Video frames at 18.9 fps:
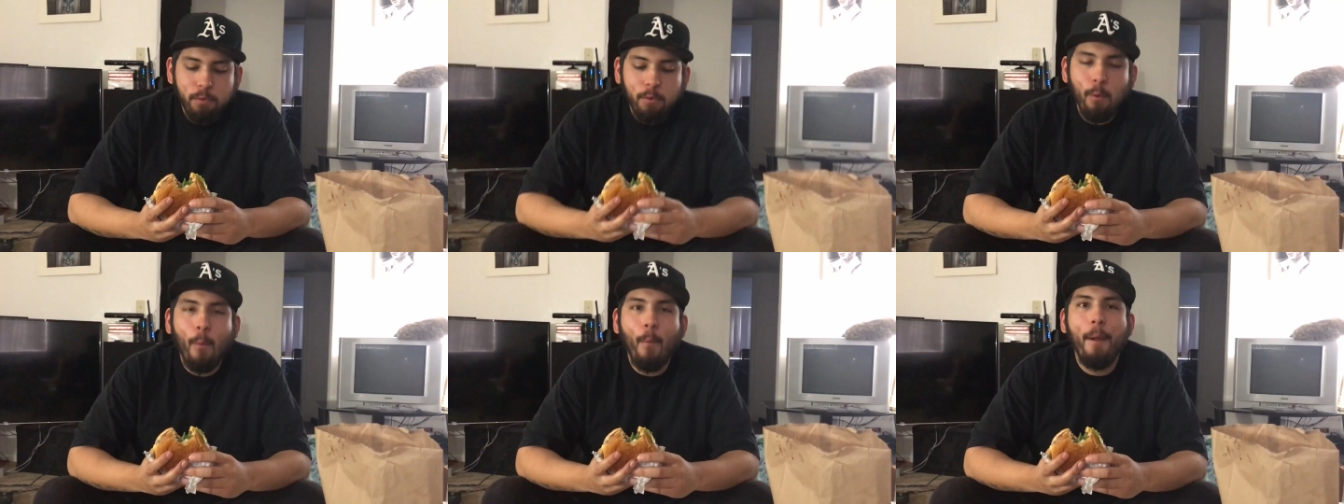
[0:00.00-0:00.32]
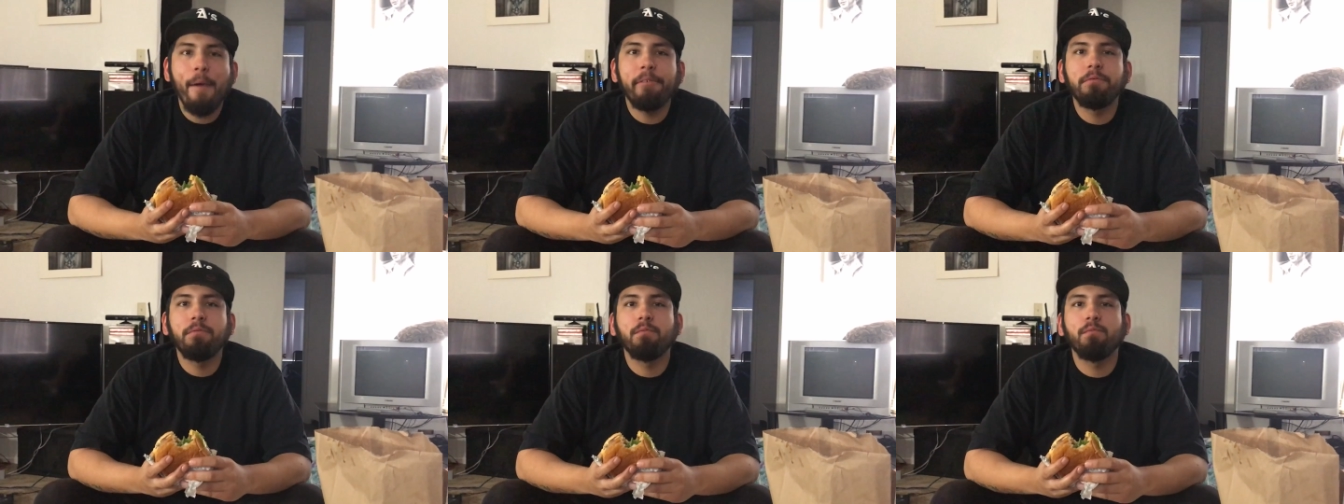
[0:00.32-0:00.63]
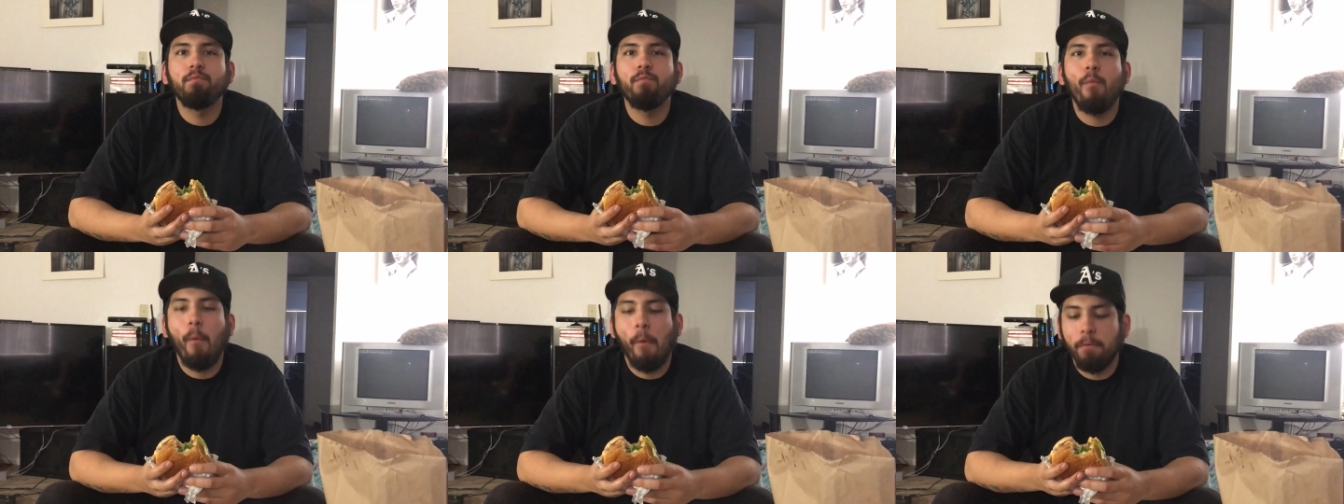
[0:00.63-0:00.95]
I
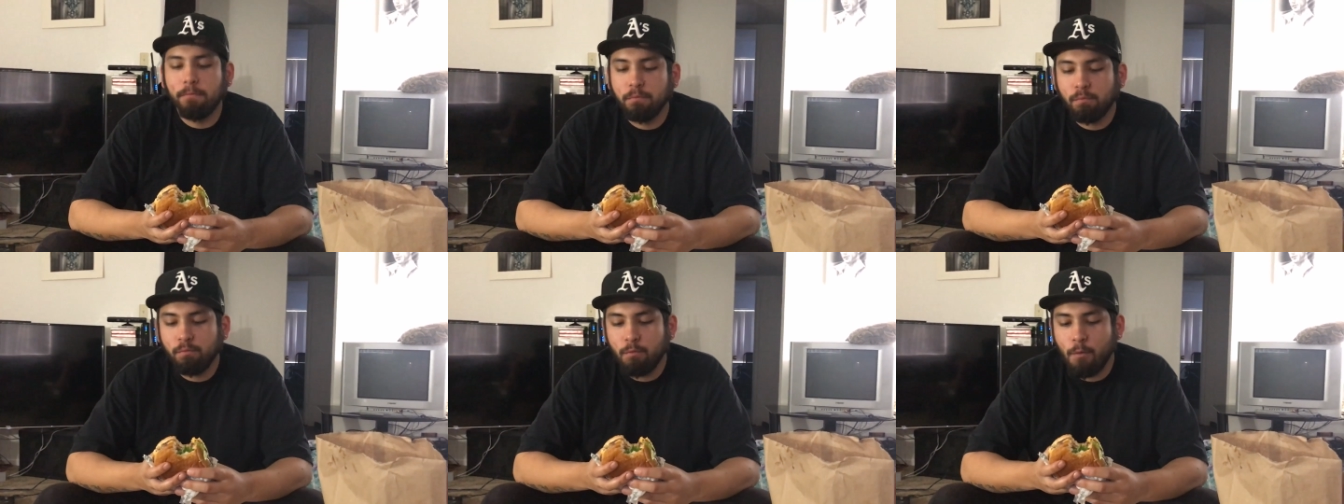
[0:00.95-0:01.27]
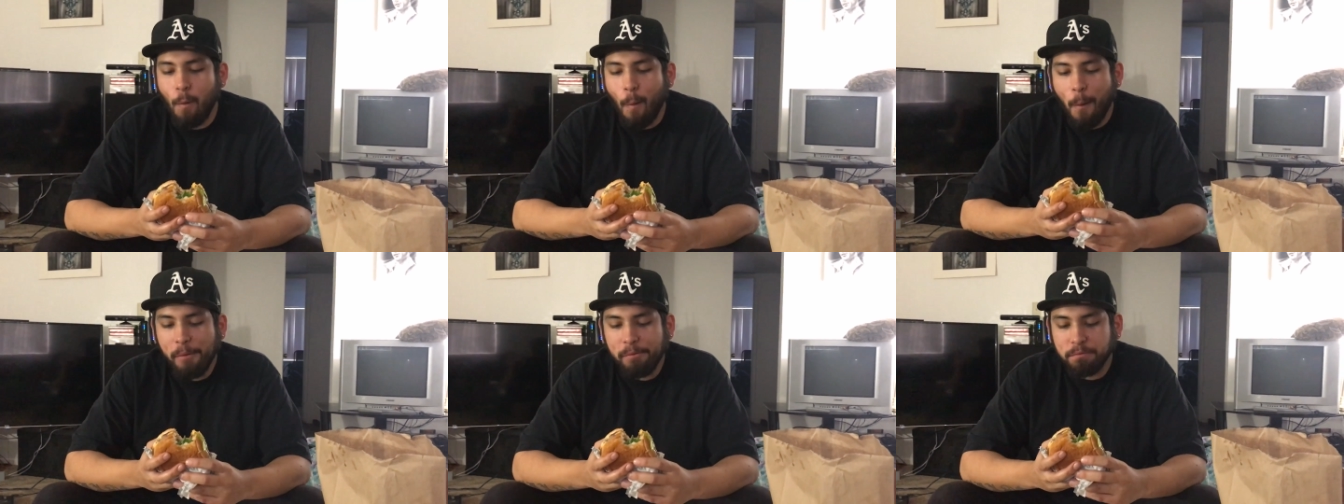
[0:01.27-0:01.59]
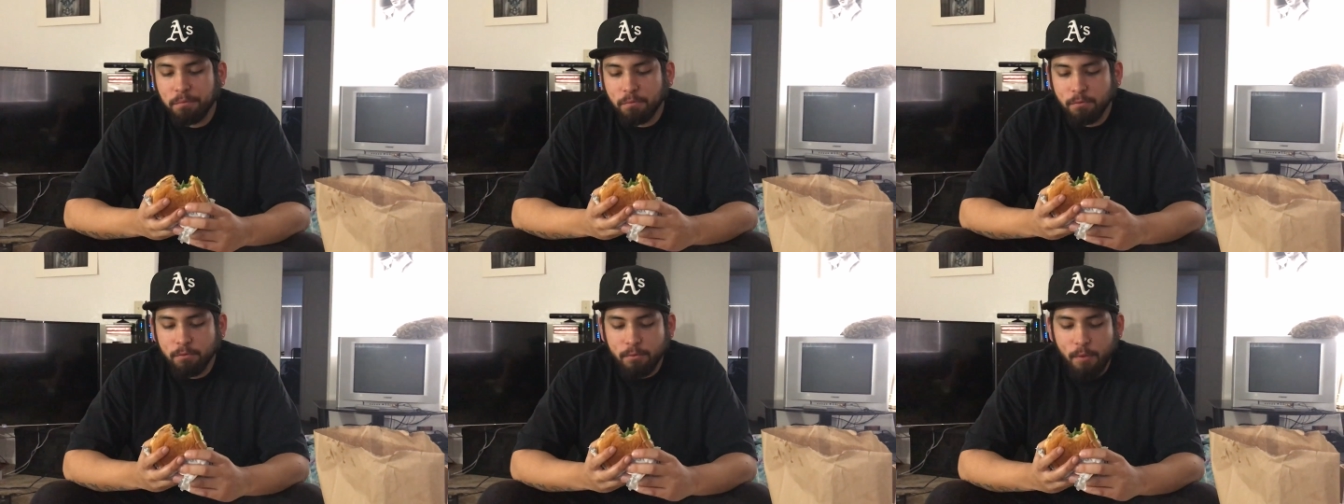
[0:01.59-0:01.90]
wanted to add
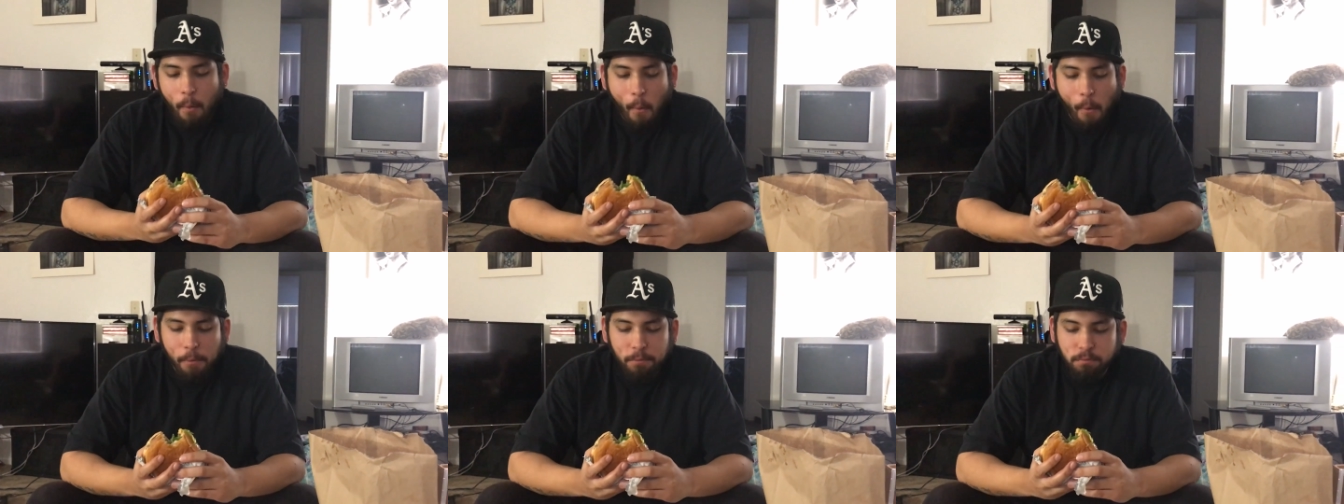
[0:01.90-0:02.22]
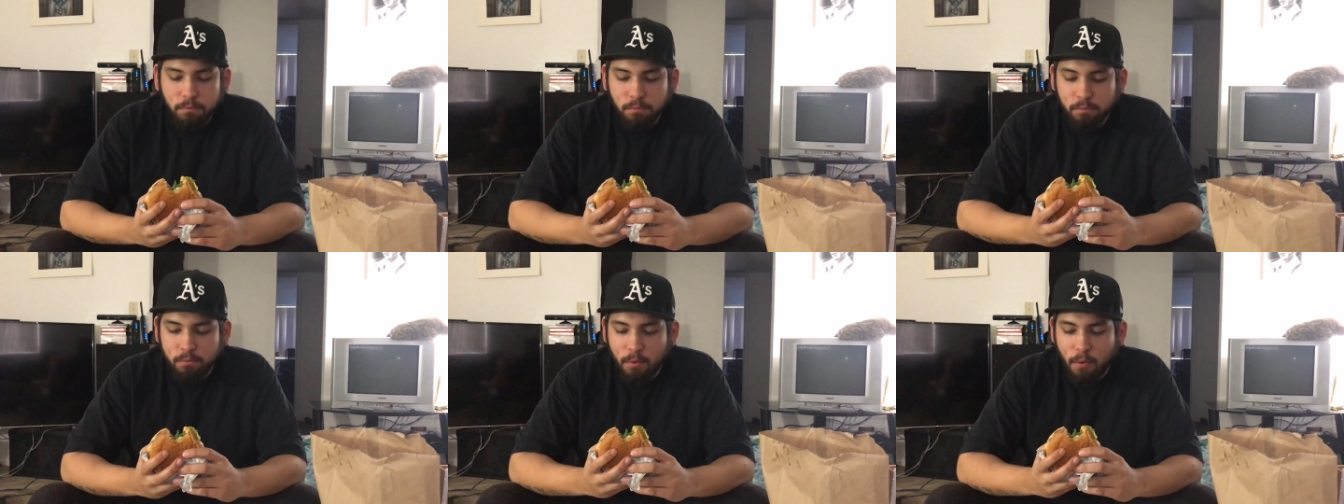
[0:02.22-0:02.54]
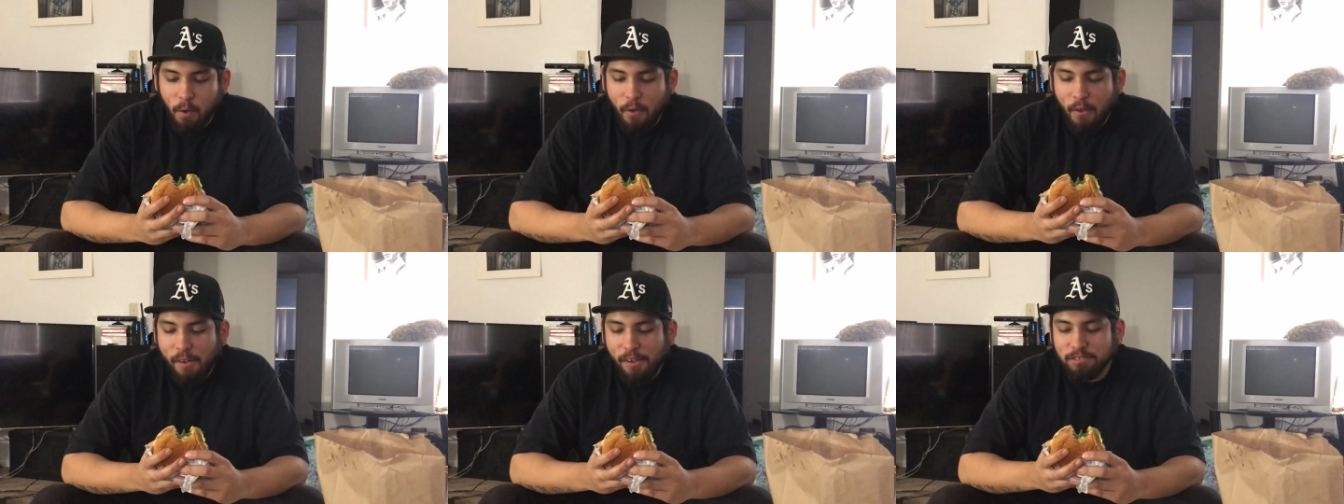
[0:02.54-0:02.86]
tomatoes
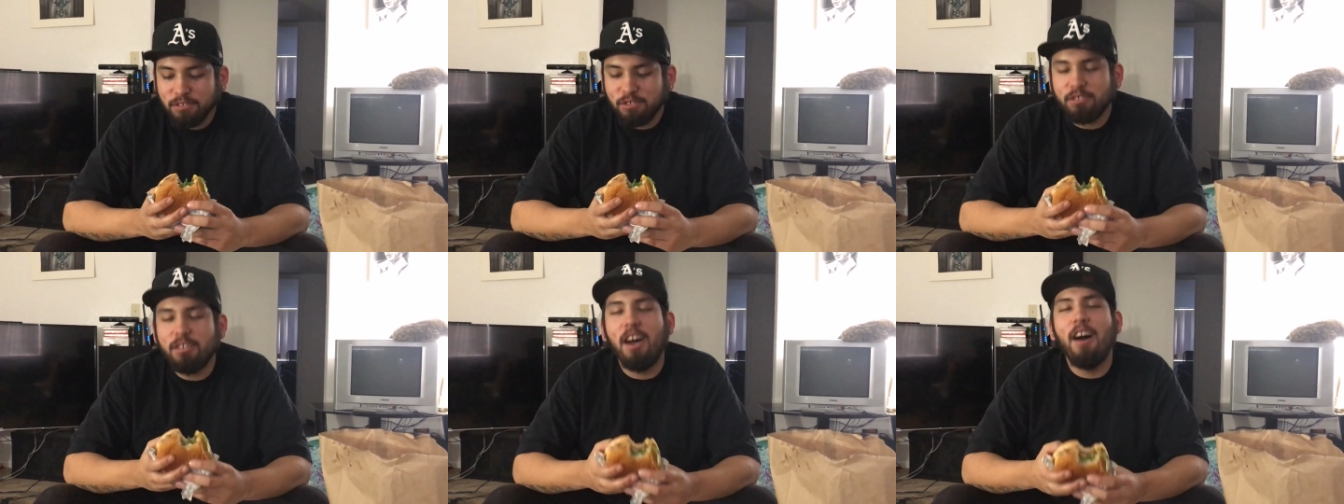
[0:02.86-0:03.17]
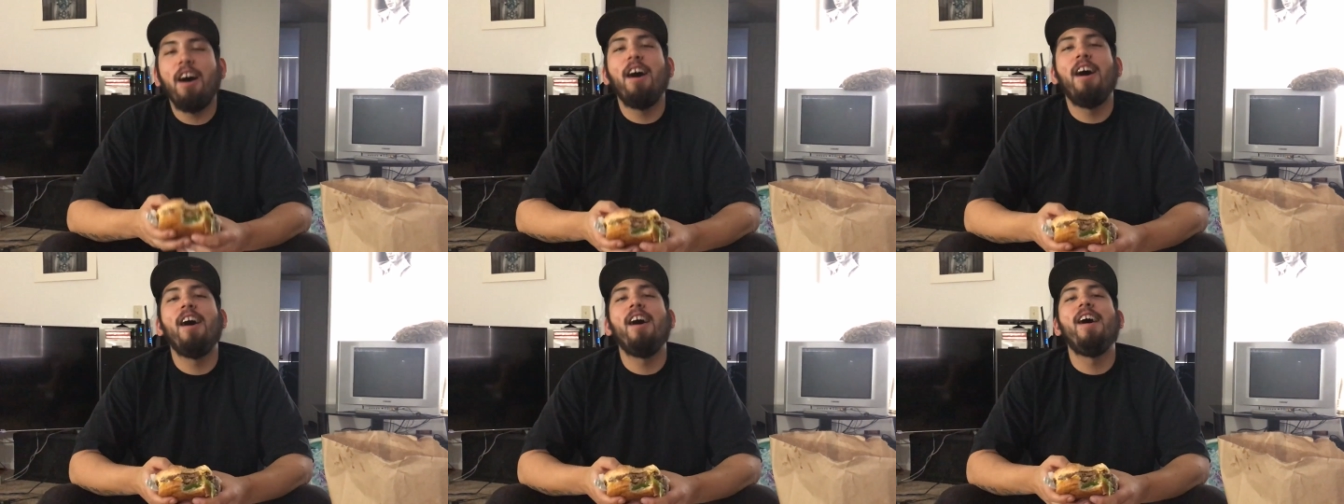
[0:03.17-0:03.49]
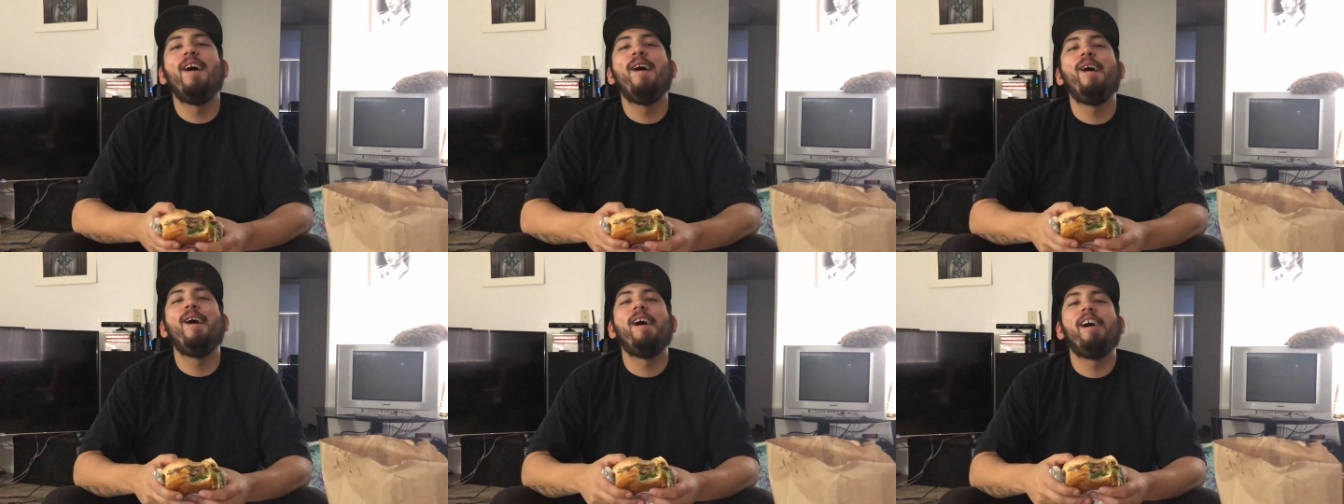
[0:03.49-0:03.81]
and onions oh.